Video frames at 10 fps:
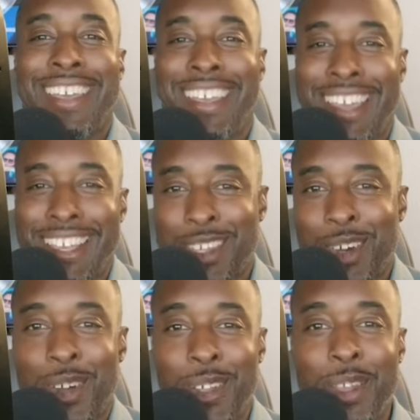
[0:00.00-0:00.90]
He's
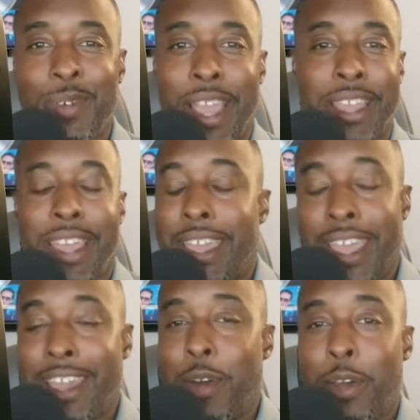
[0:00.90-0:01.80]
cool, right? Yeah, he
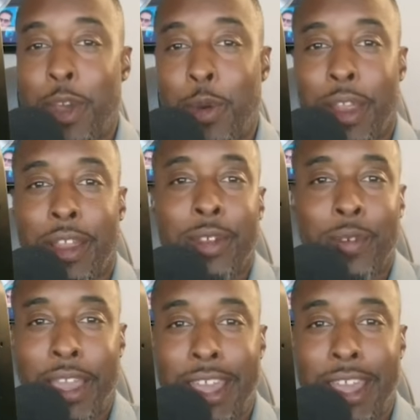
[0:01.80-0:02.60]
ain't going nowhere, right?